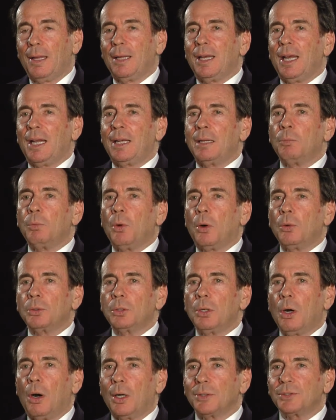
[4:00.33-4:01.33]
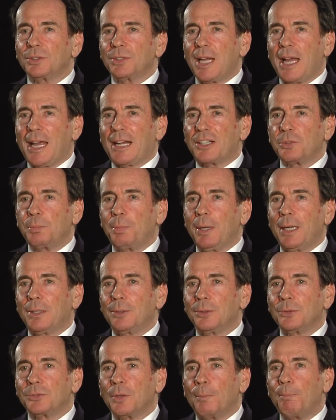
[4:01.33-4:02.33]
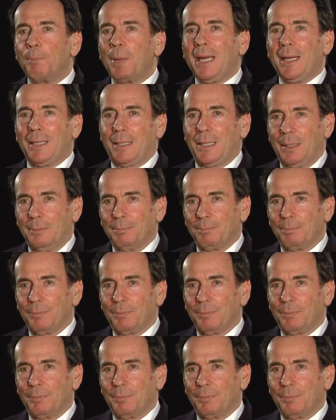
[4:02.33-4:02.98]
and it won't cost taxpayers a penny.